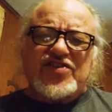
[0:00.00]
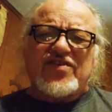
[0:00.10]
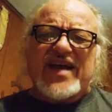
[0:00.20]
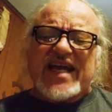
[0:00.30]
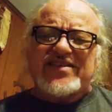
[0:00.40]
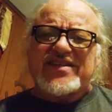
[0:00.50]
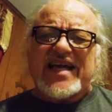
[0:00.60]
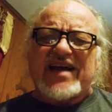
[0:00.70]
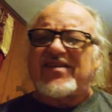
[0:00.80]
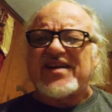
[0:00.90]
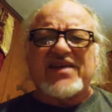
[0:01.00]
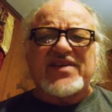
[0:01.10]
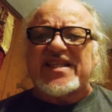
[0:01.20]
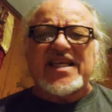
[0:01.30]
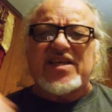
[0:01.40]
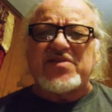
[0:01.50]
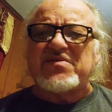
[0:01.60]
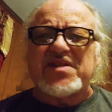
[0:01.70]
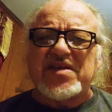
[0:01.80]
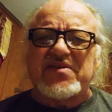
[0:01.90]
your ass down on everything you
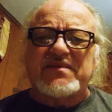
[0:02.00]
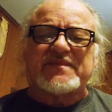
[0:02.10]
do.